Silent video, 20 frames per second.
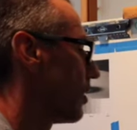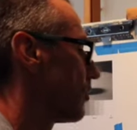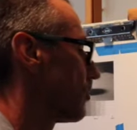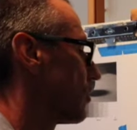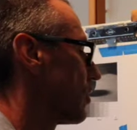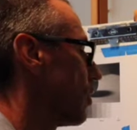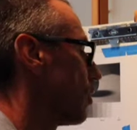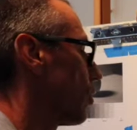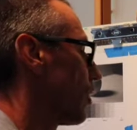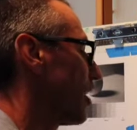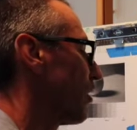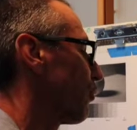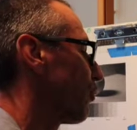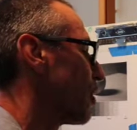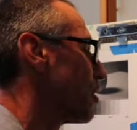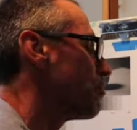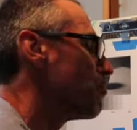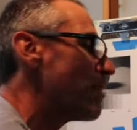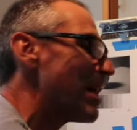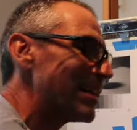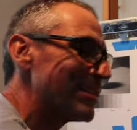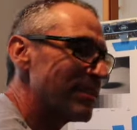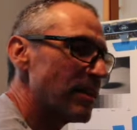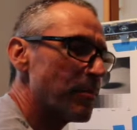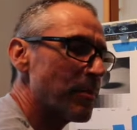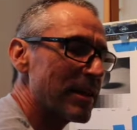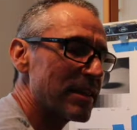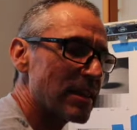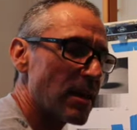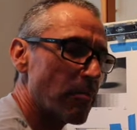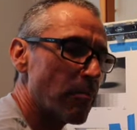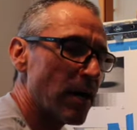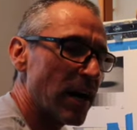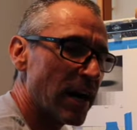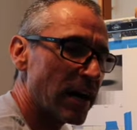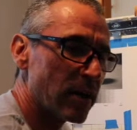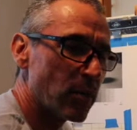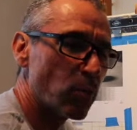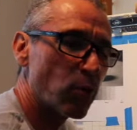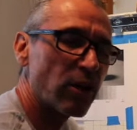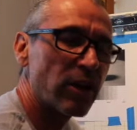So if we mess up at the bottom,